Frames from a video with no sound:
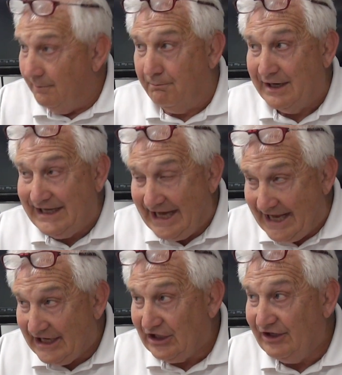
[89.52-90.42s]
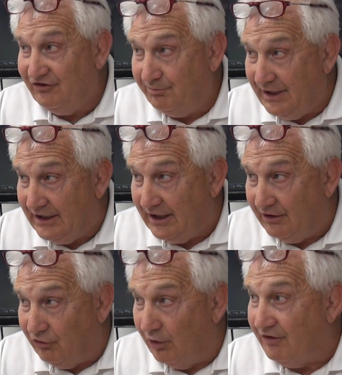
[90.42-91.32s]
mechanically
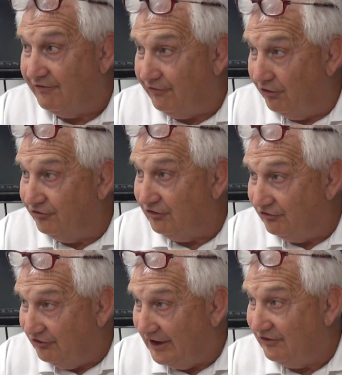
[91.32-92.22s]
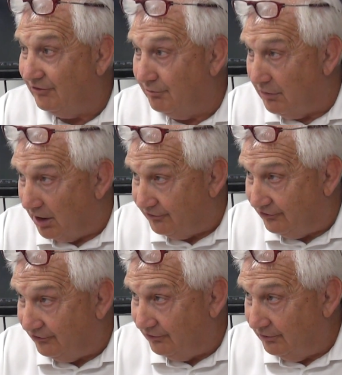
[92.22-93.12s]
speaking, during the first 6
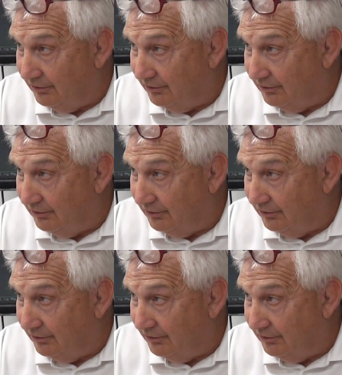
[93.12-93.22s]
months,